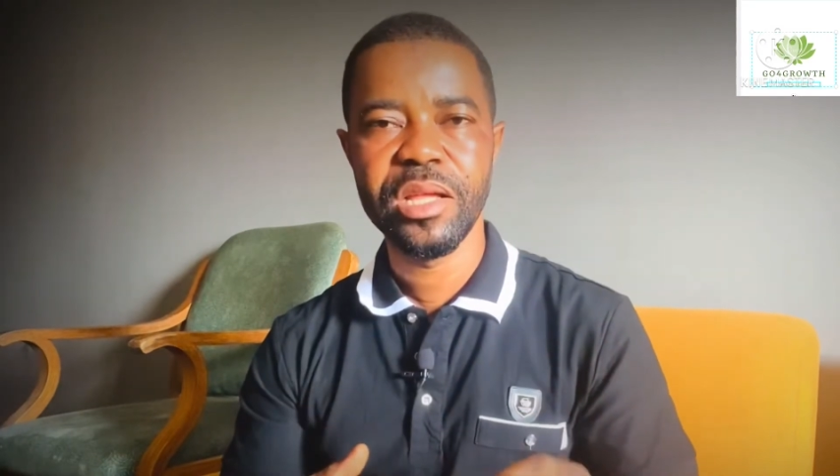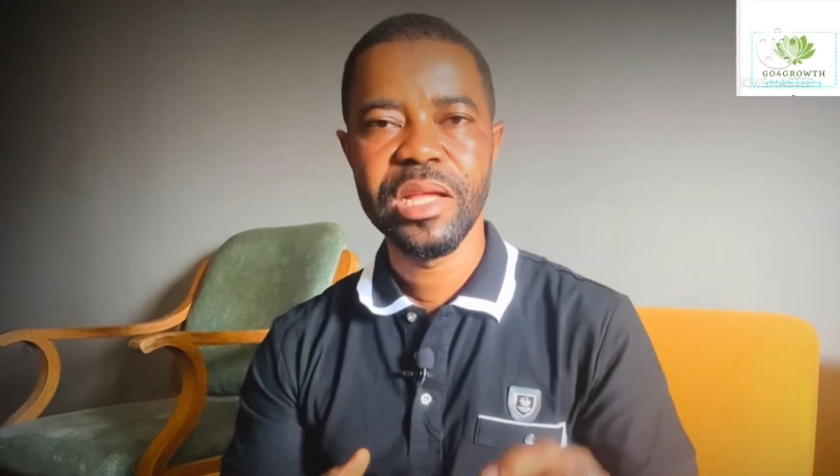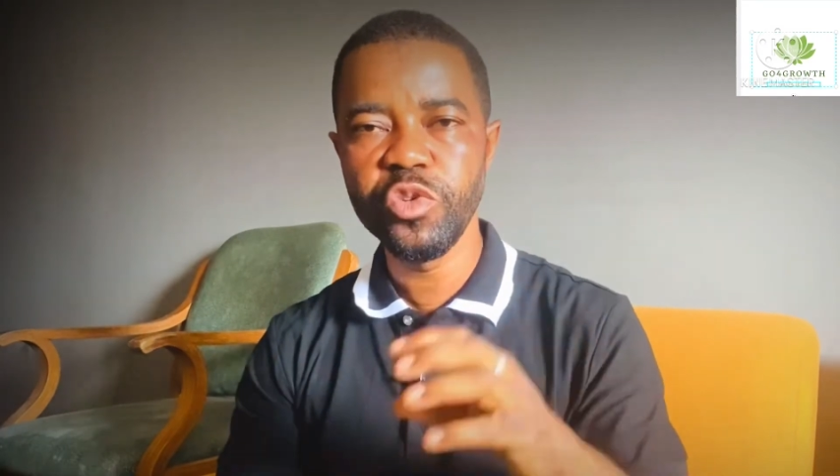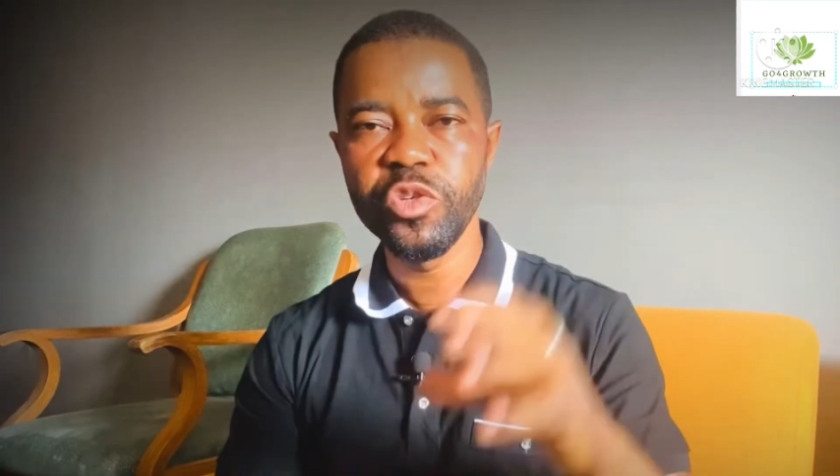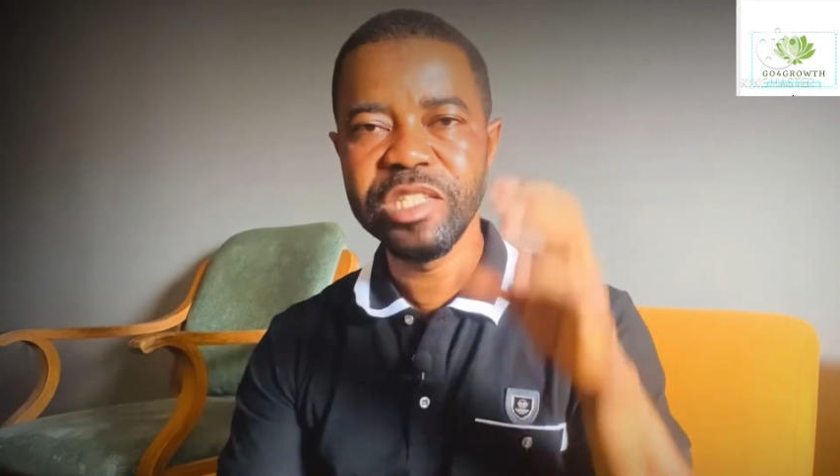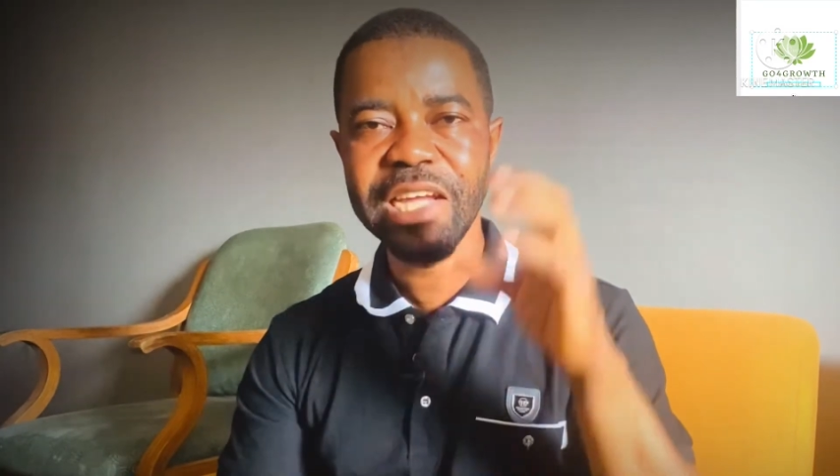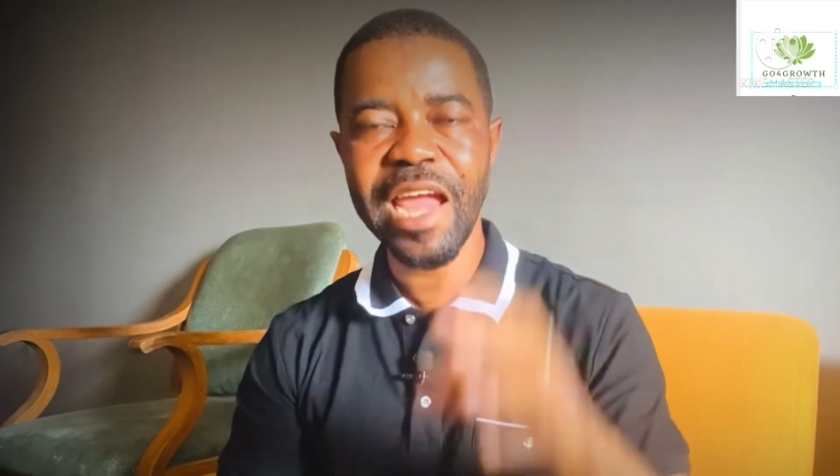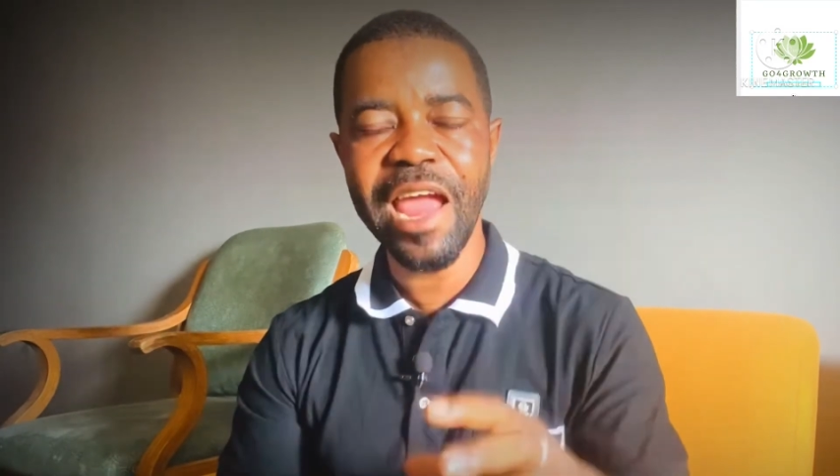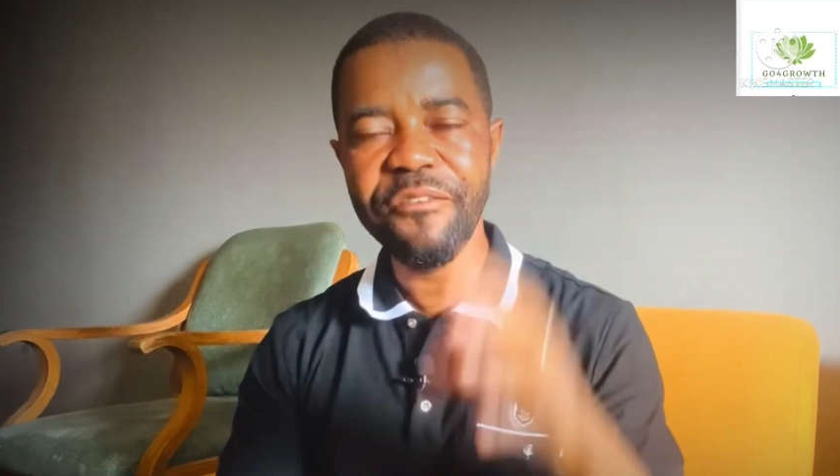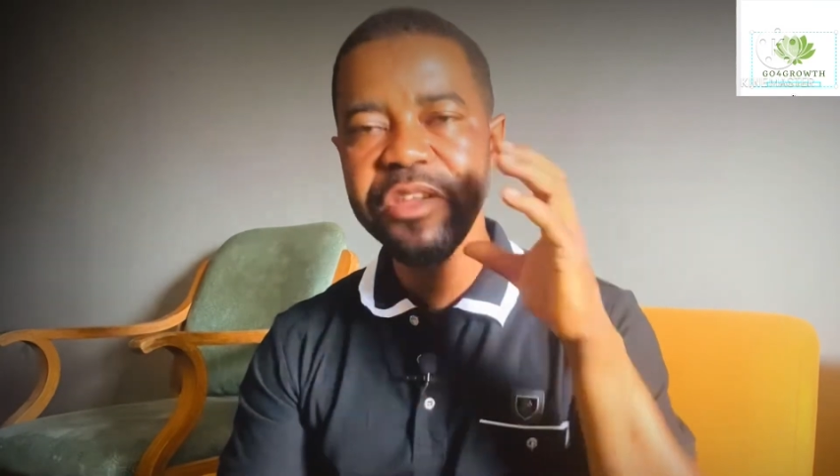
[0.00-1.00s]
You take
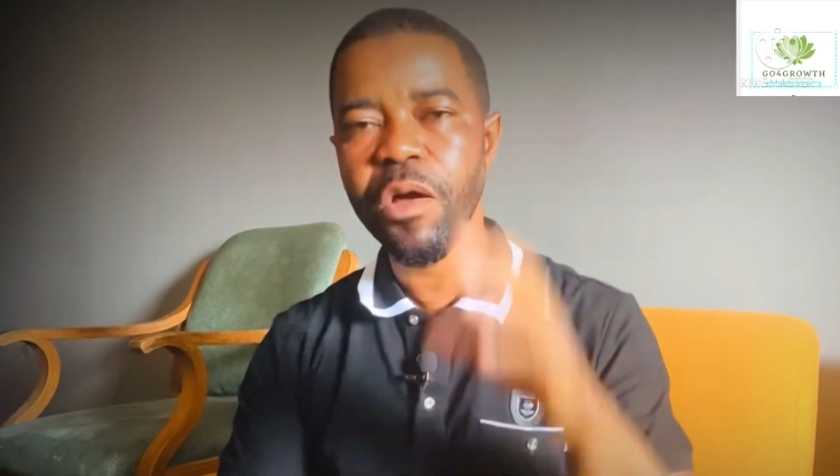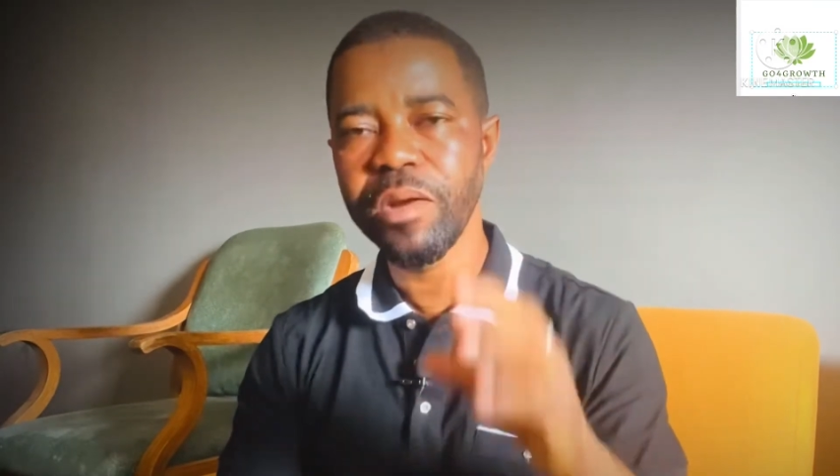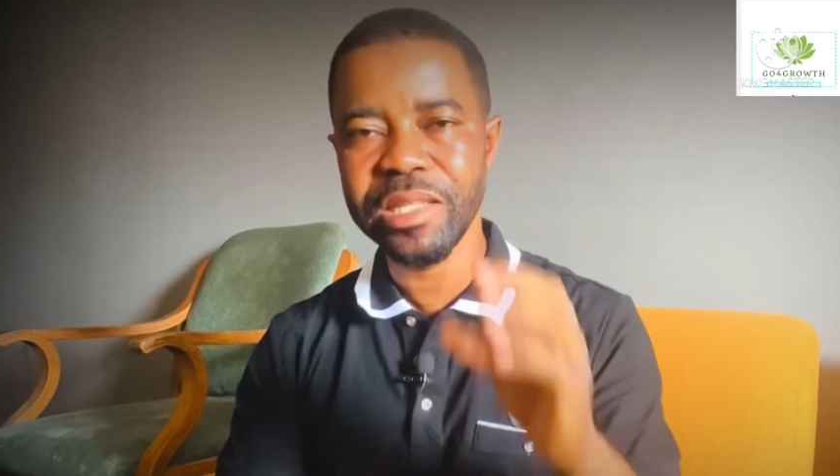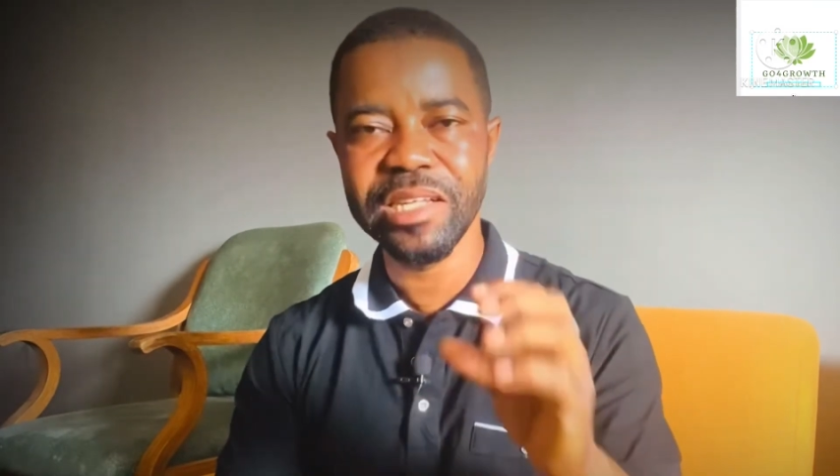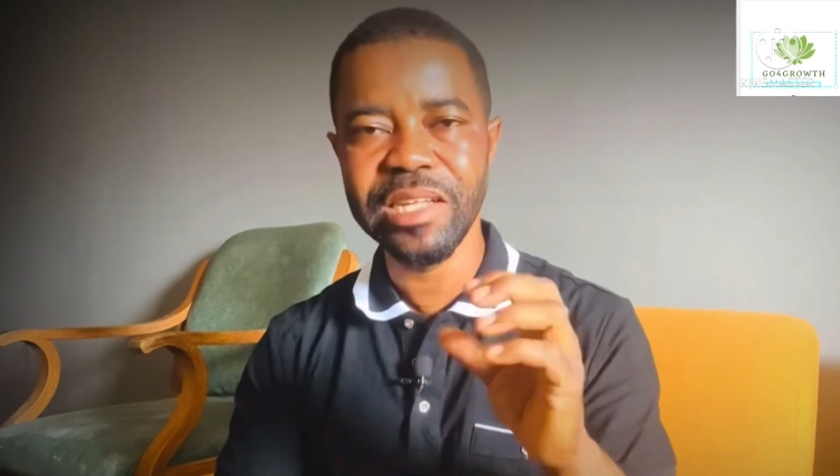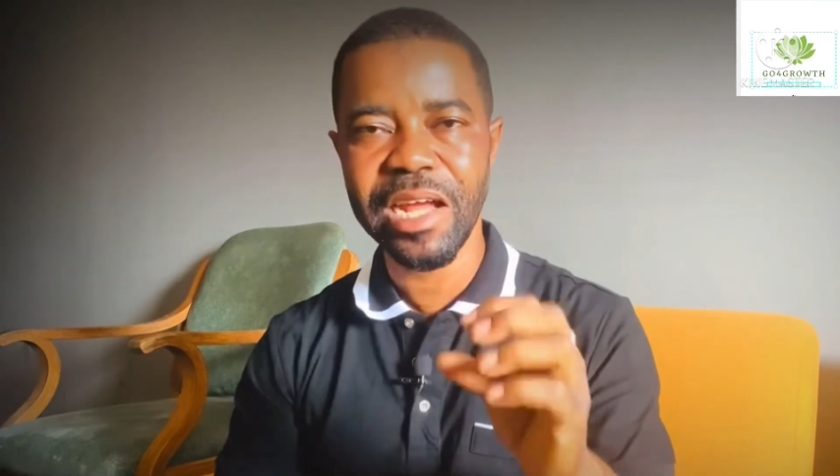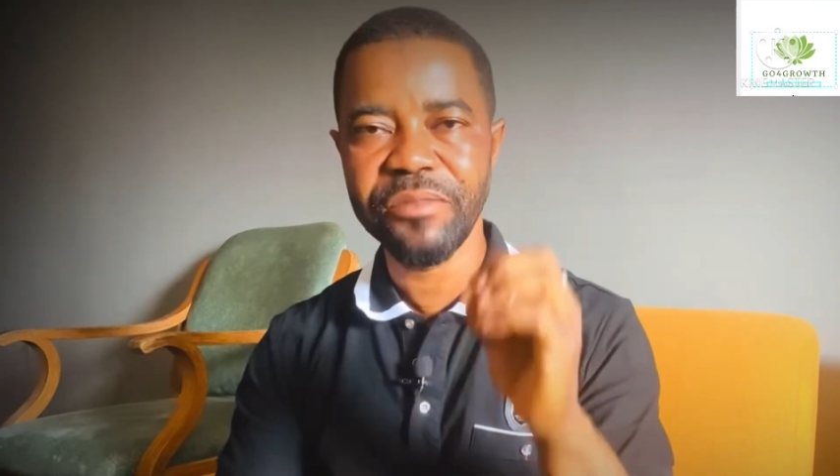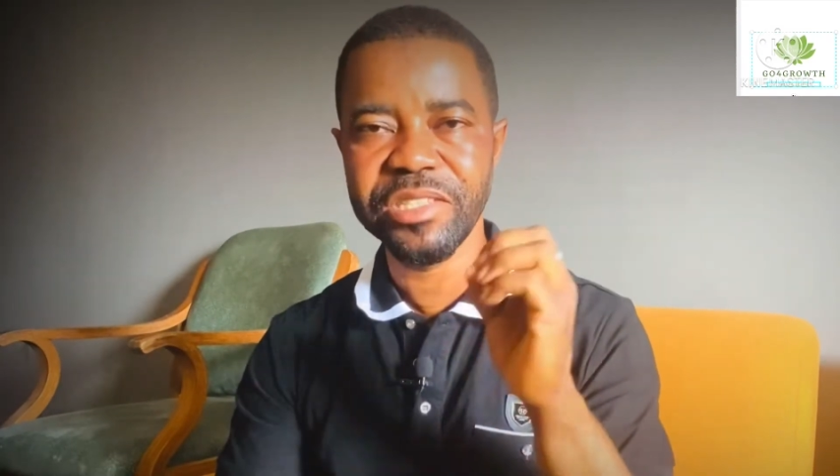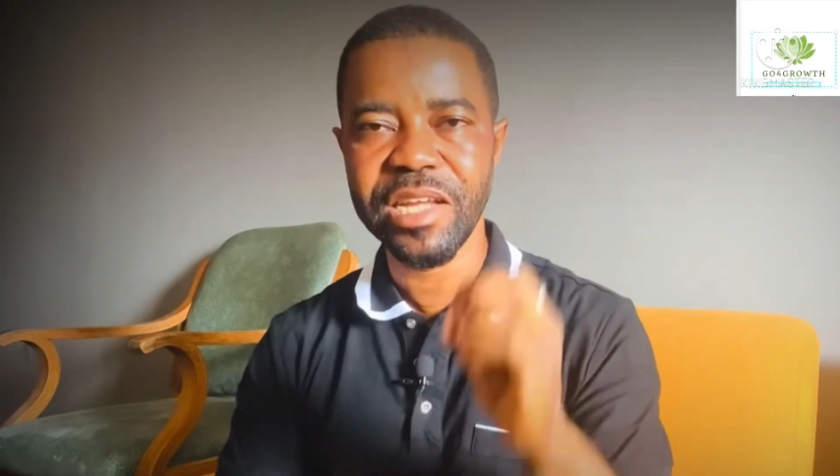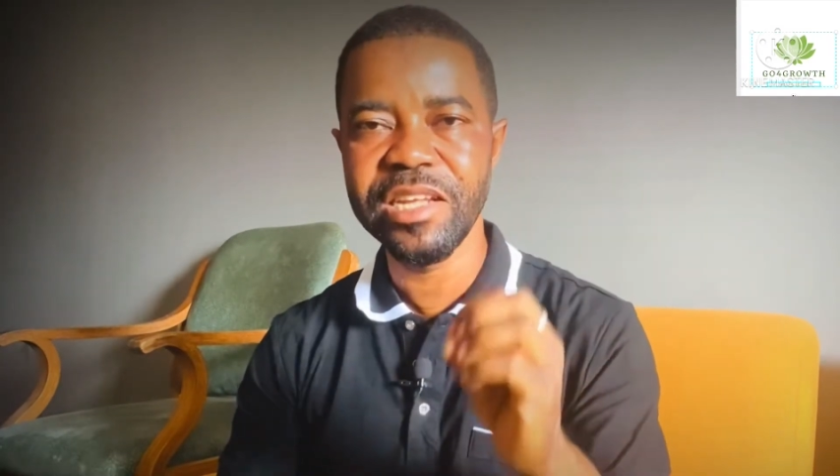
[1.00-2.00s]
every other thing that I've
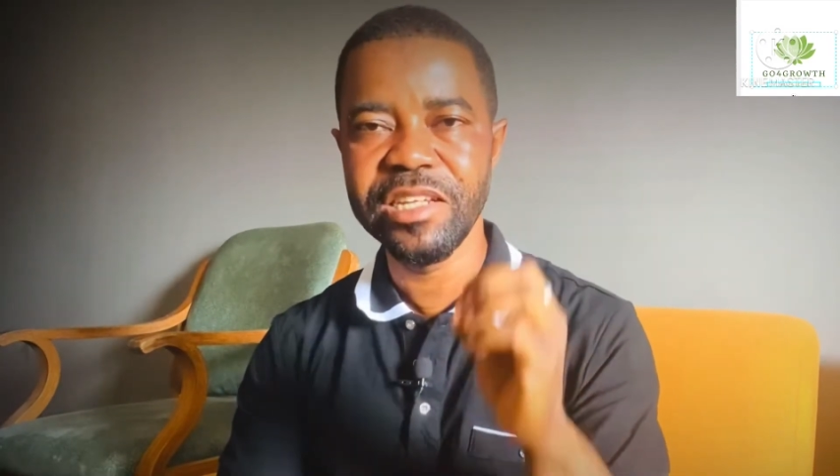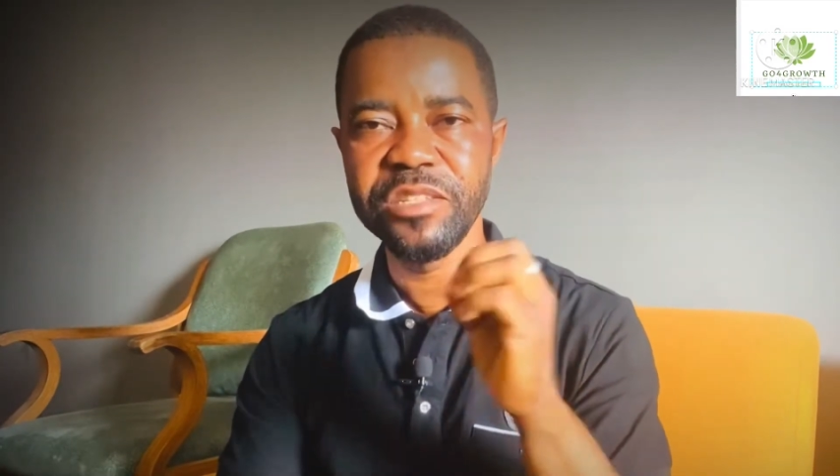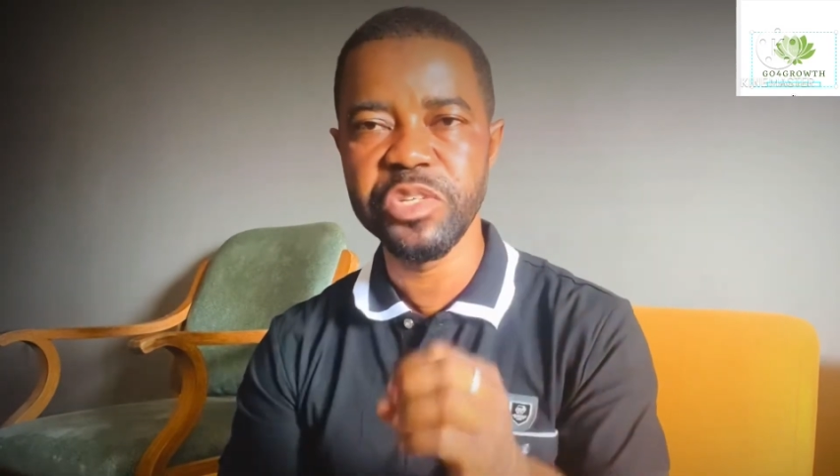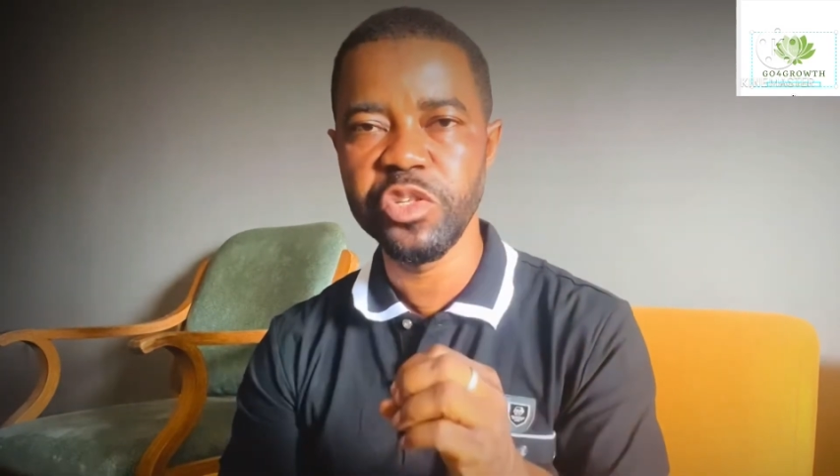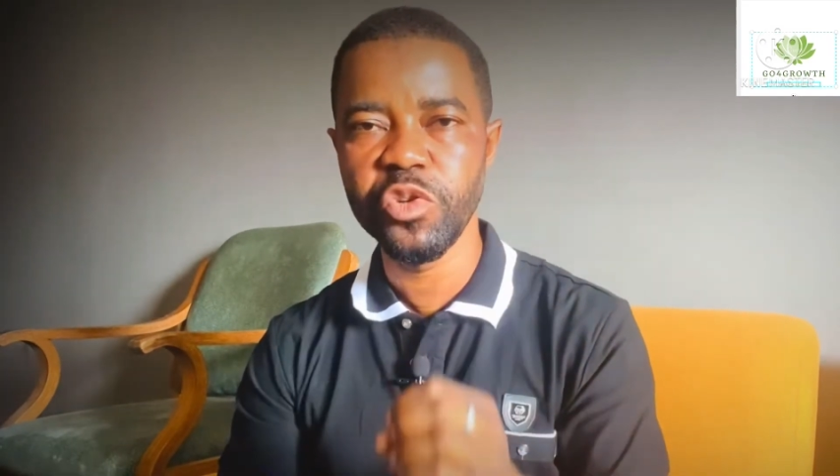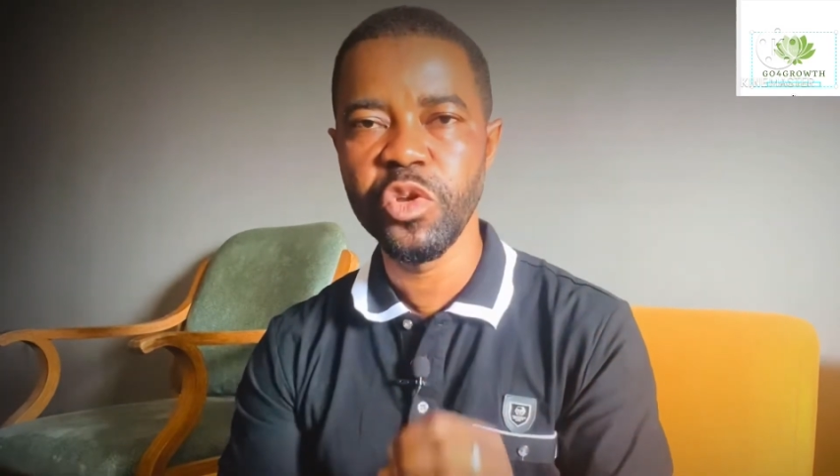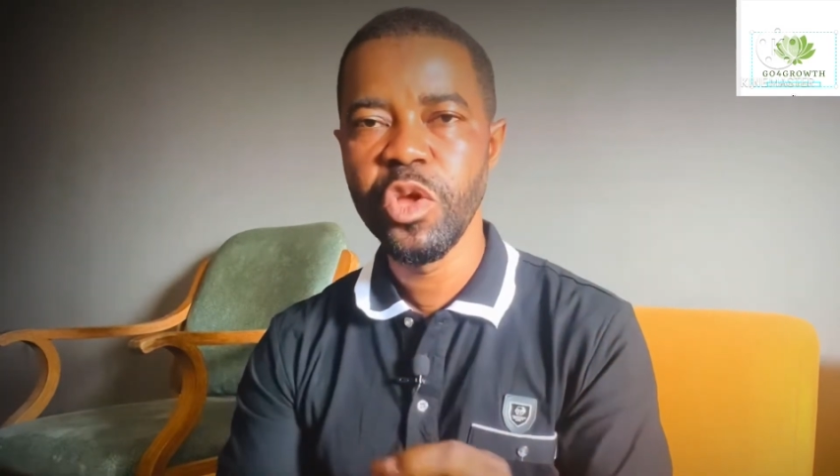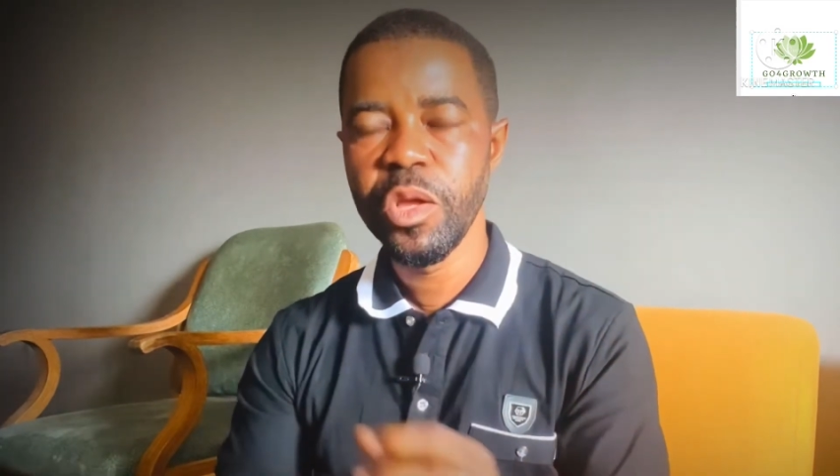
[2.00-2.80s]
said in this video